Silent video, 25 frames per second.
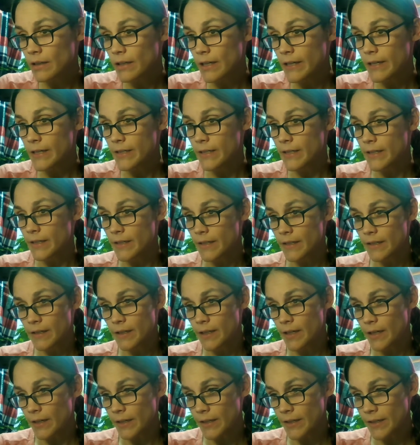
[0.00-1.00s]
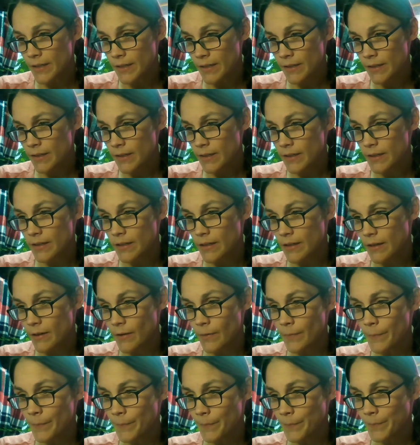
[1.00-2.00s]
Elias's Gus in
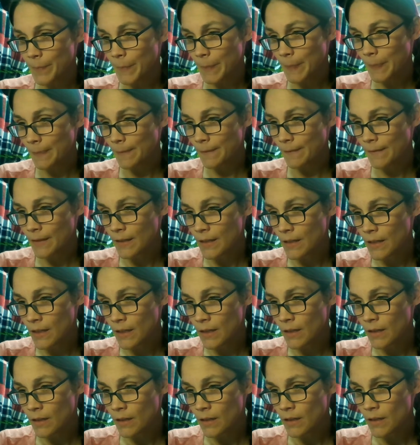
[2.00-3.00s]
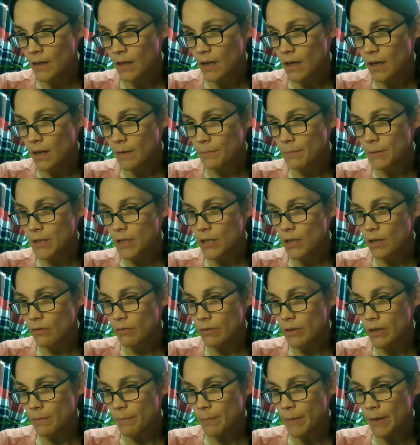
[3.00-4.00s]
there. I'm going to go
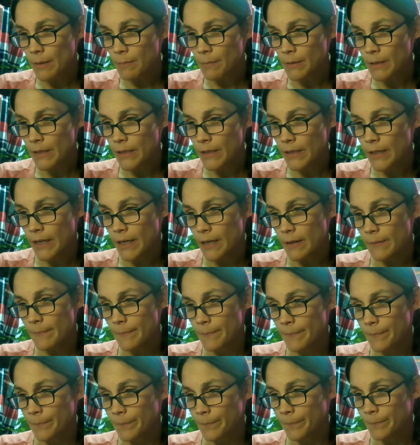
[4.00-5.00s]
on a public game.